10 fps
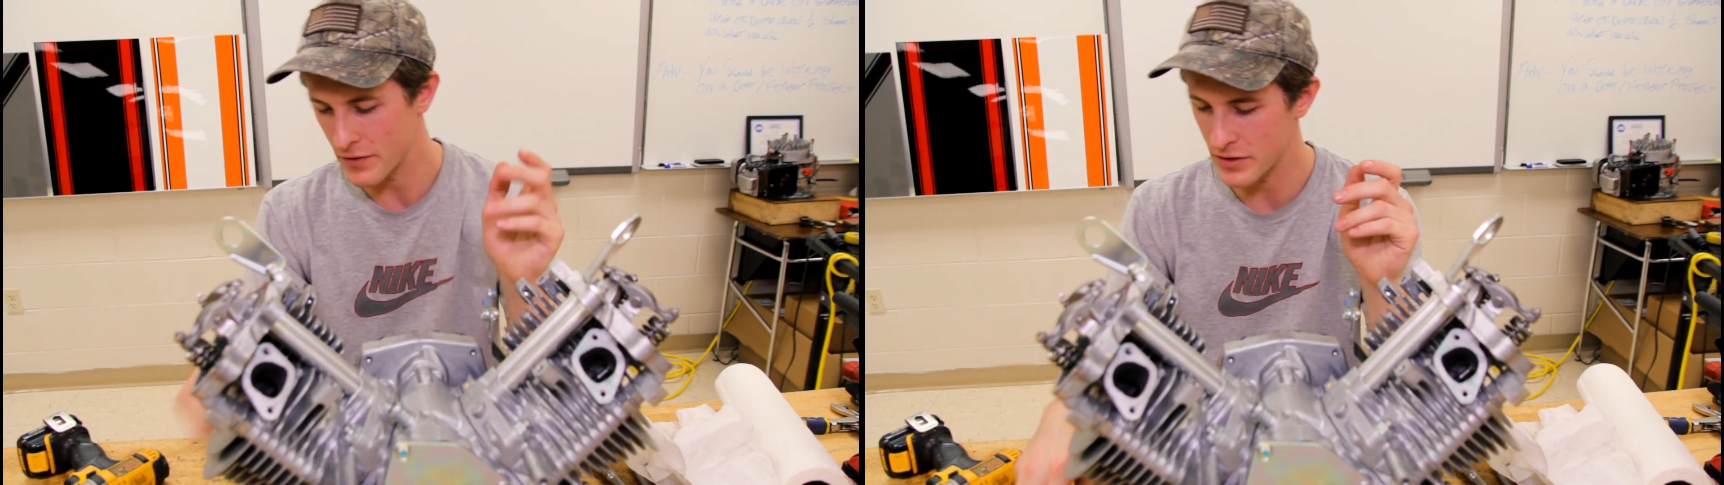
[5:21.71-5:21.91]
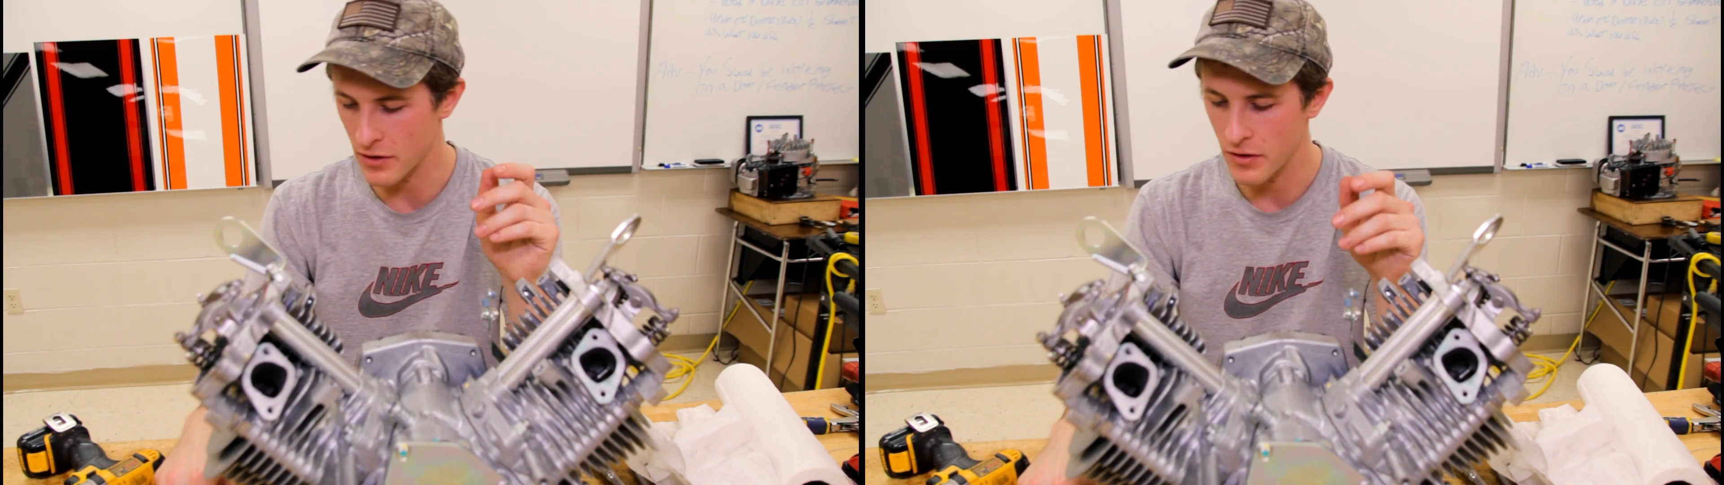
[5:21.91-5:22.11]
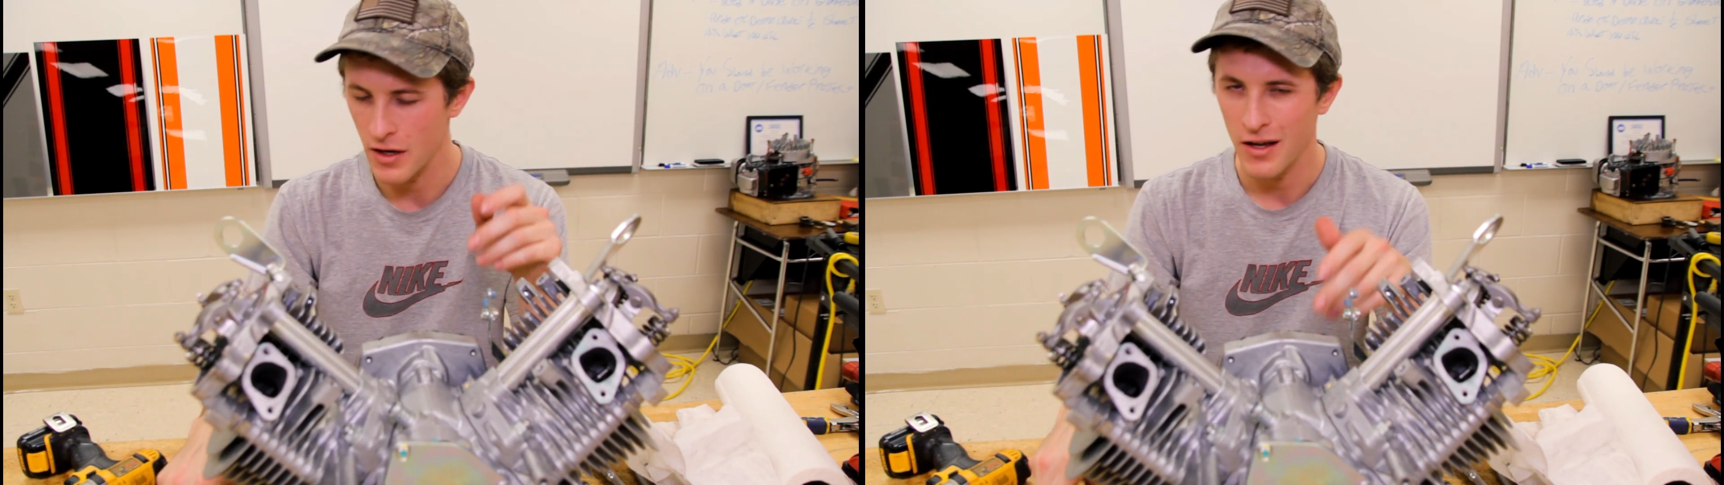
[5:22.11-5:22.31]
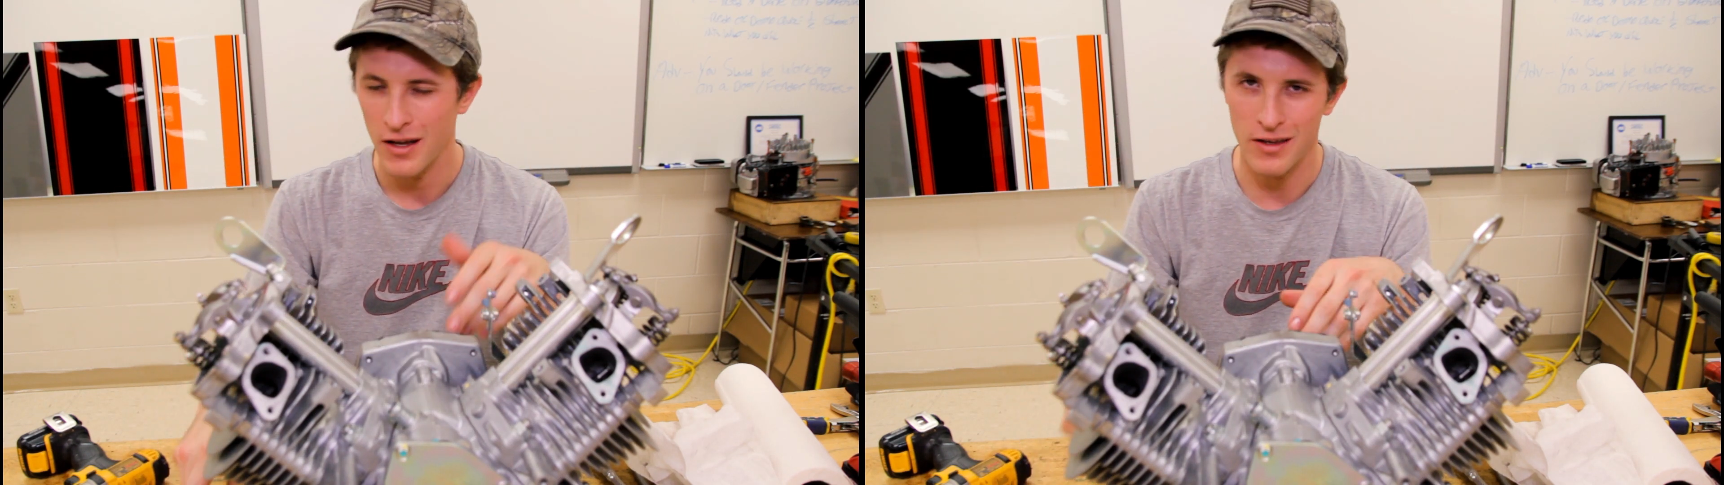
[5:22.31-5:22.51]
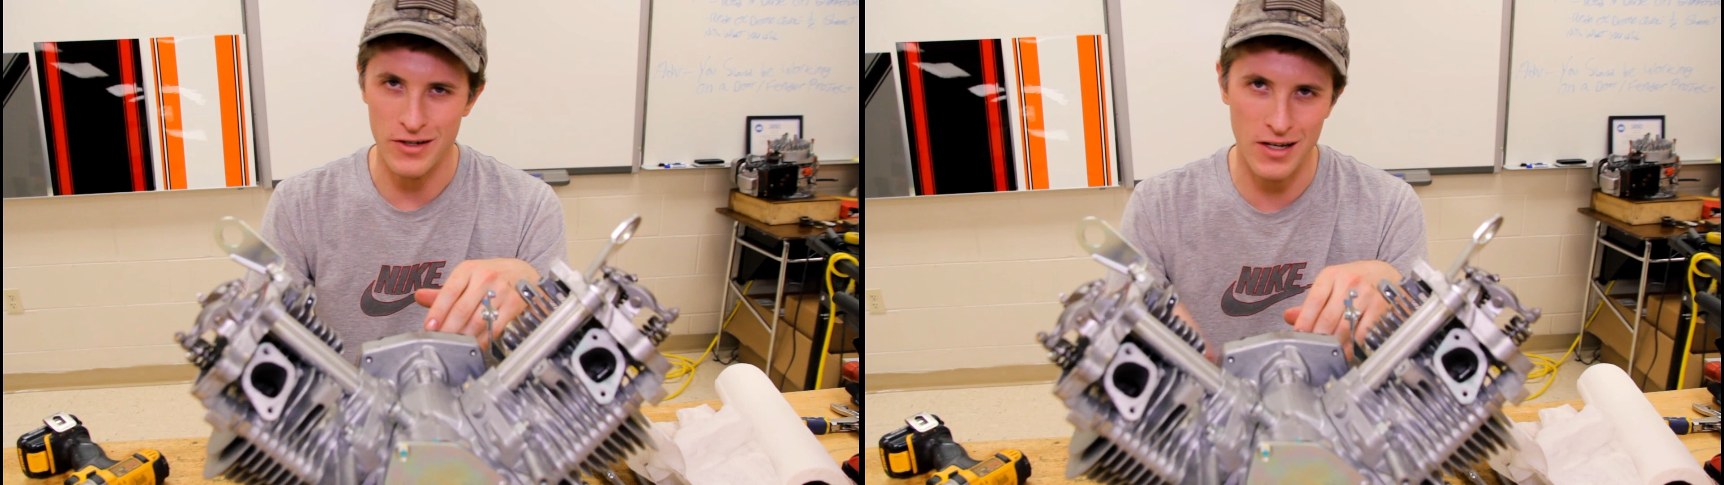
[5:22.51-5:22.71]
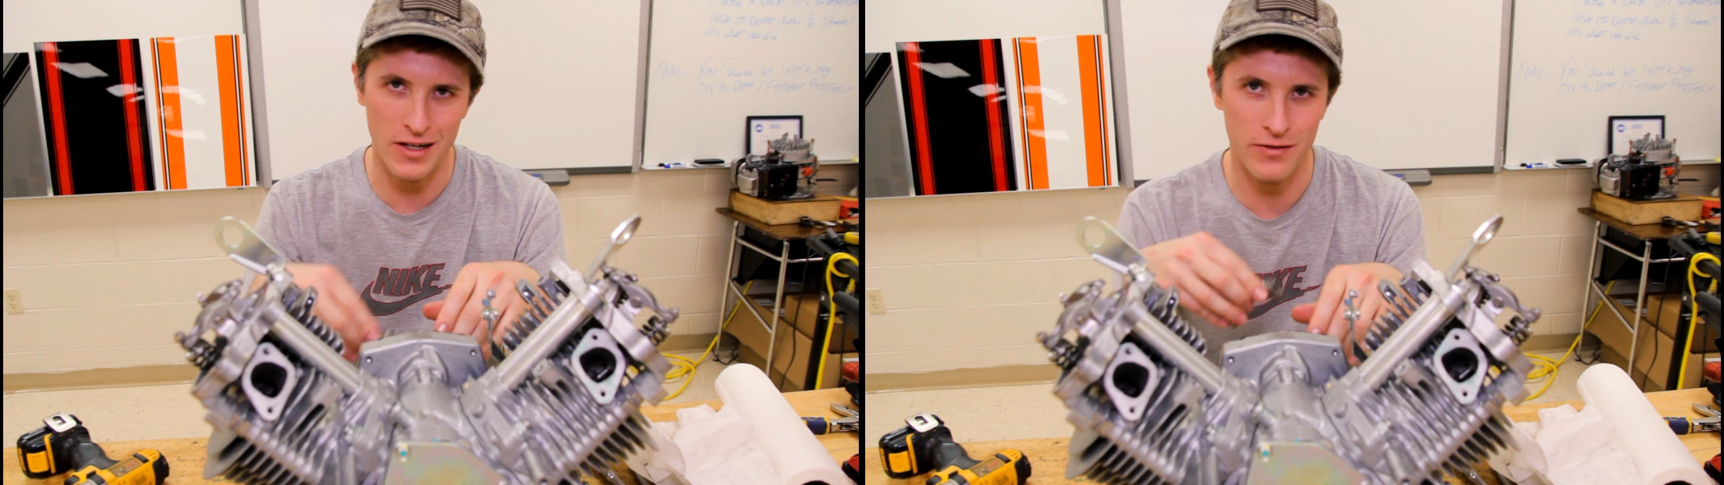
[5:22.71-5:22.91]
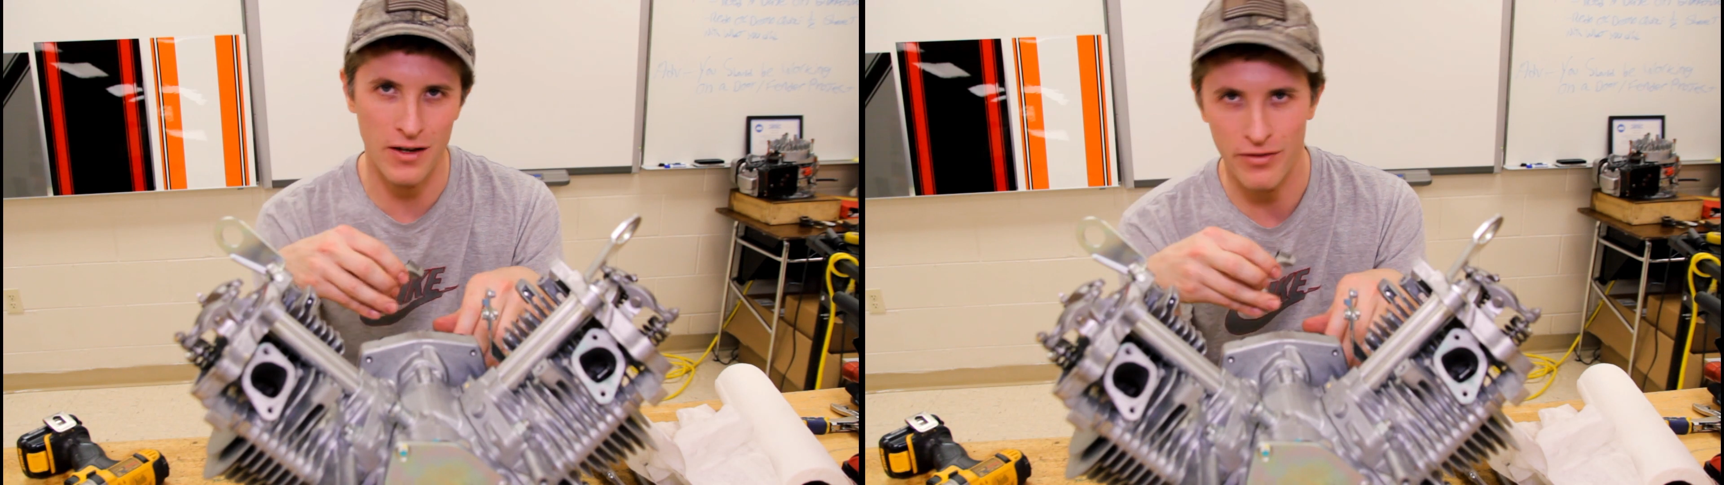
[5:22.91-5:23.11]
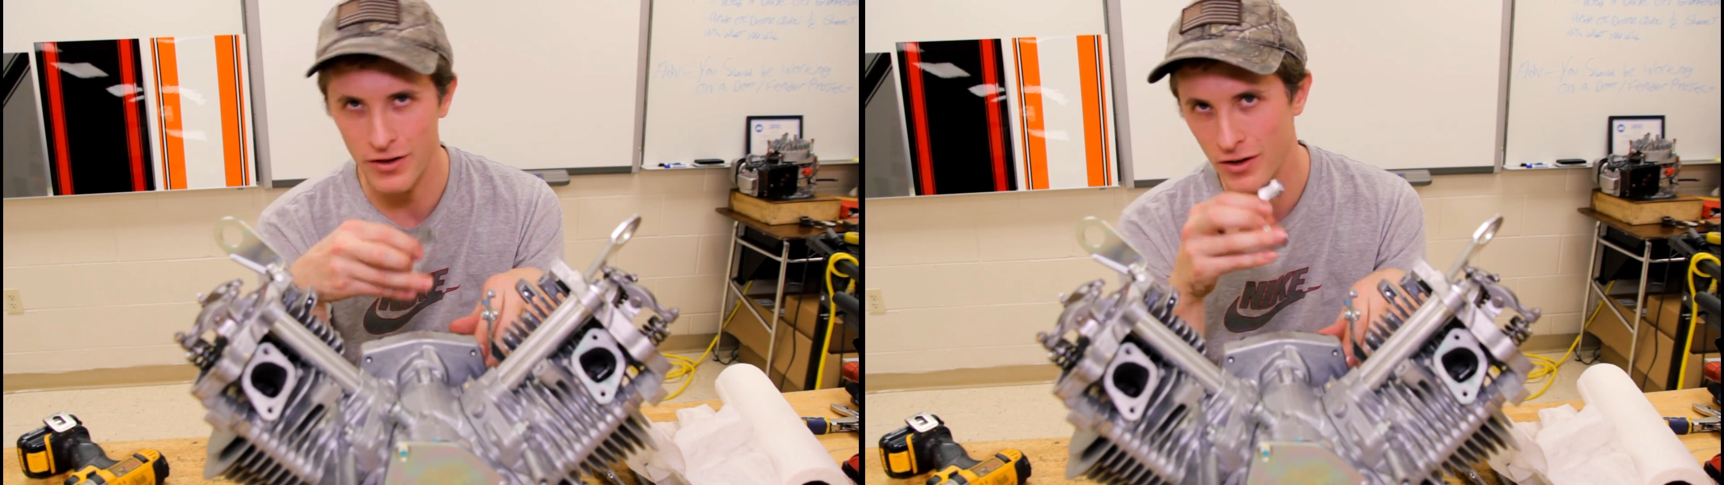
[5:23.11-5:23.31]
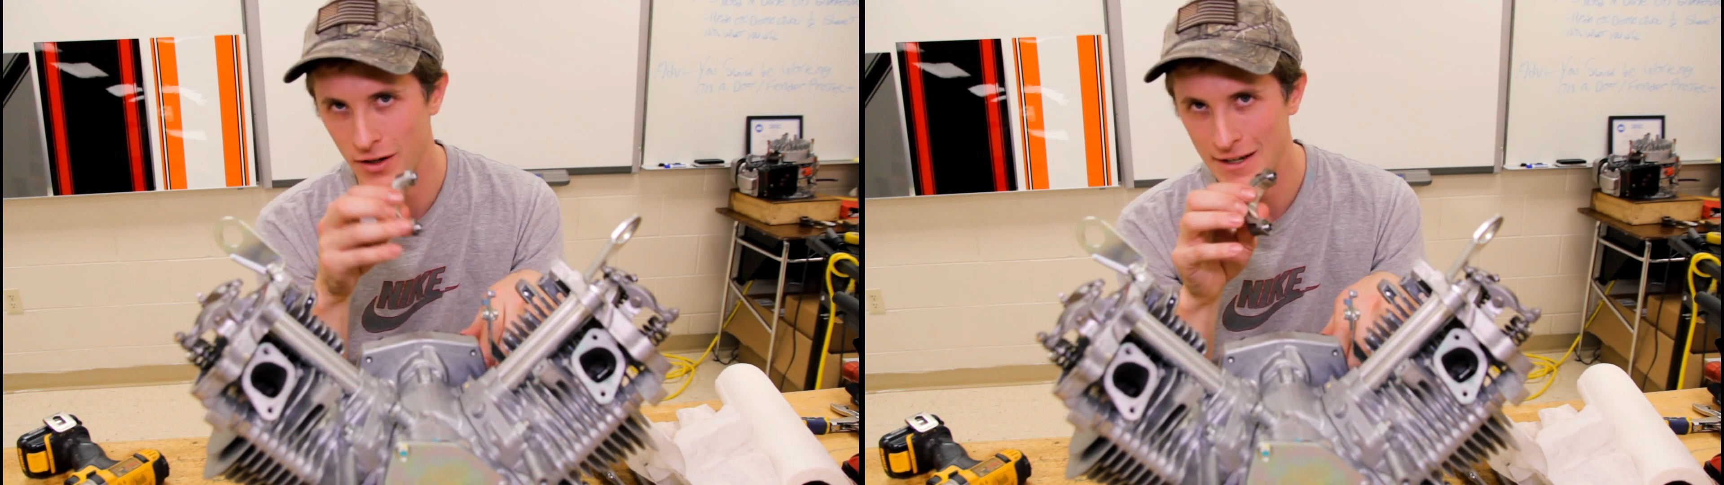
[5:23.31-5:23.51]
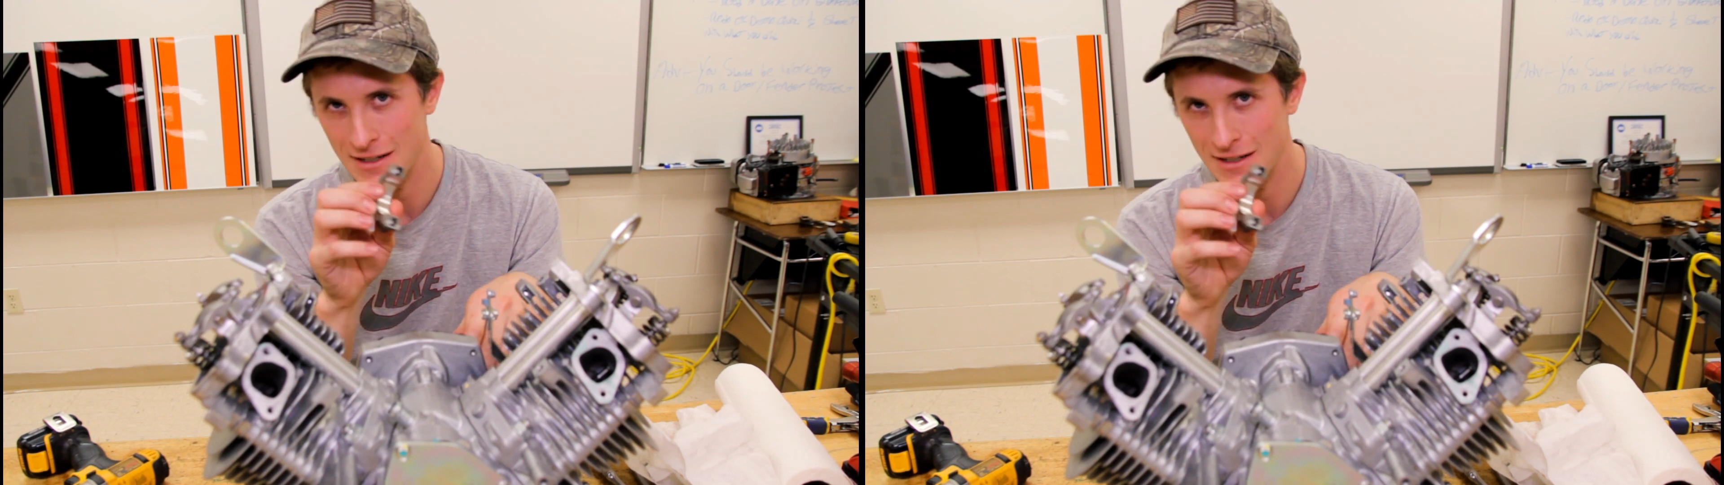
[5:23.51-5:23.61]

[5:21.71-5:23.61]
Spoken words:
So the GX 530